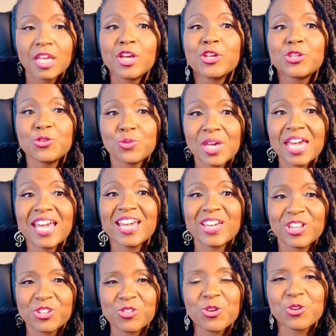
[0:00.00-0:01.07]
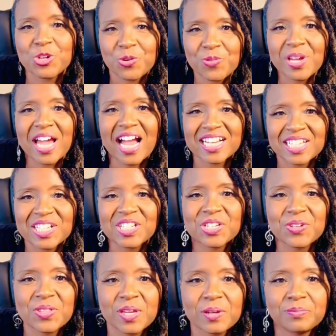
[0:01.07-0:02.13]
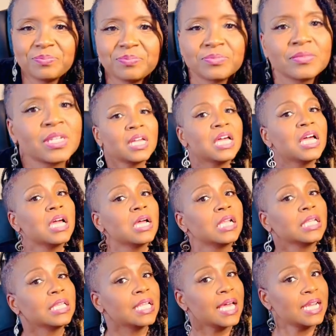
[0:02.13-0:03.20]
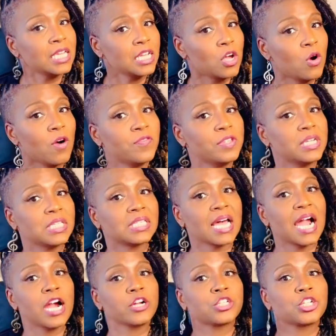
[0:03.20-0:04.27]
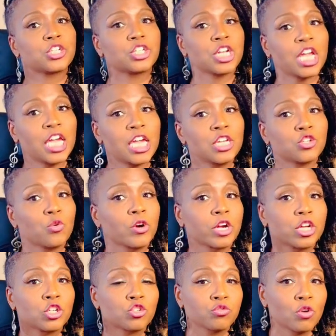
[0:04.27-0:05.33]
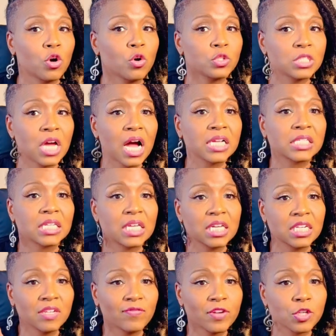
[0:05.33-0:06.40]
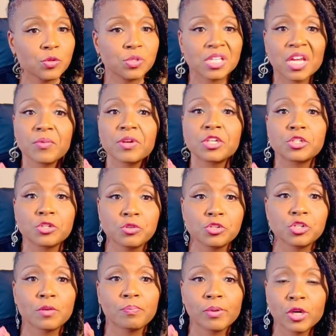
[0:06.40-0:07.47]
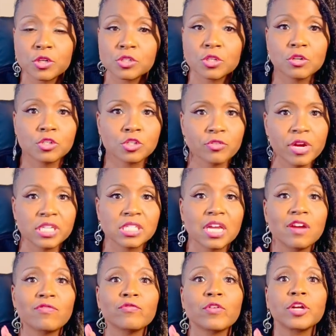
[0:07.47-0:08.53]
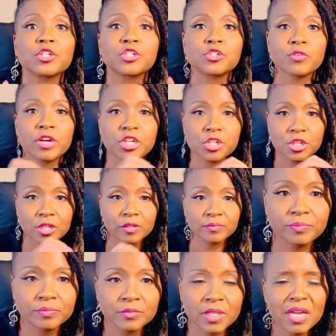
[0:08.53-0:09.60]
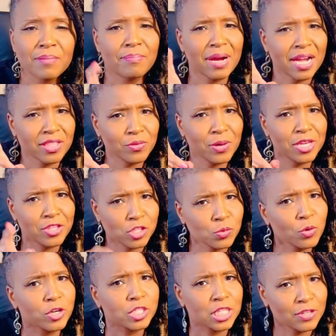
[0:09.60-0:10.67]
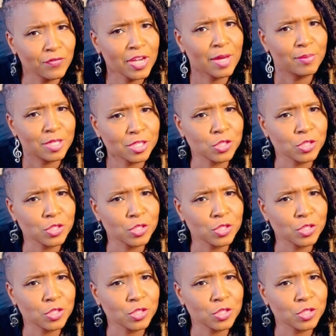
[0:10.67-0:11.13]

you can control your reaction to them. Letting go of the desire to change or control toxic individuals can reduce your personal stress and frustration. By the way, this works in families